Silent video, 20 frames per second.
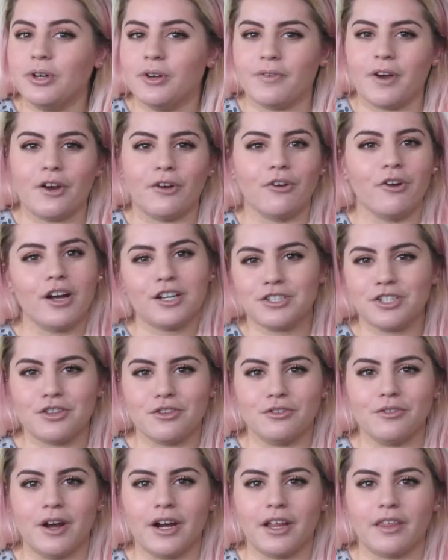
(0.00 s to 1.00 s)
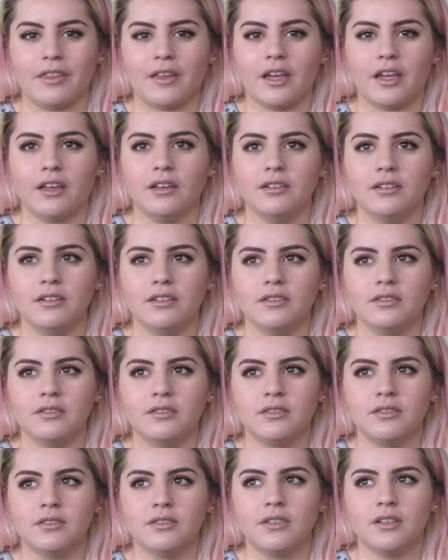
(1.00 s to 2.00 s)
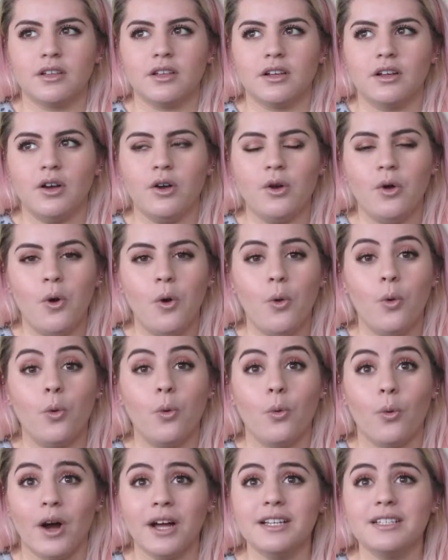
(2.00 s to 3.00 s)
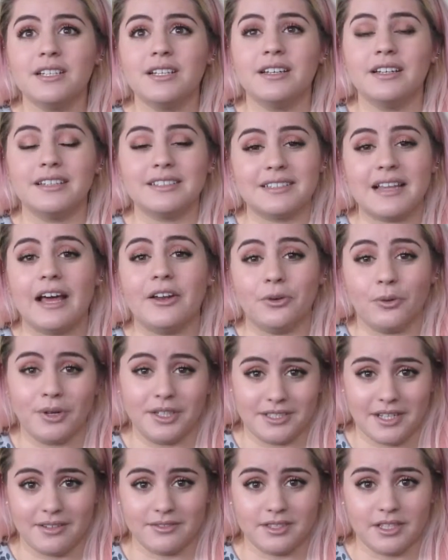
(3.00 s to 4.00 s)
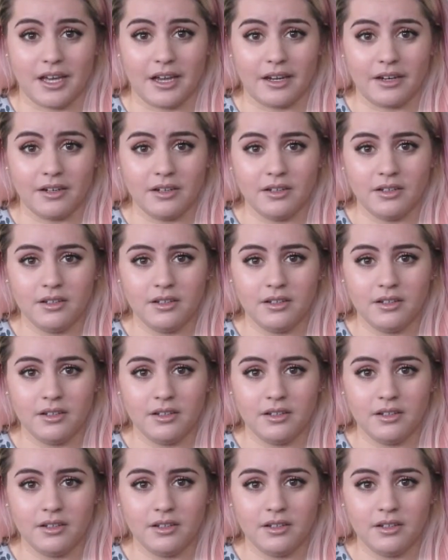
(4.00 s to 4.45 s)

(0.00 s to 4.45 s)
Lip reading: if I rush through anything, what is that noise outside?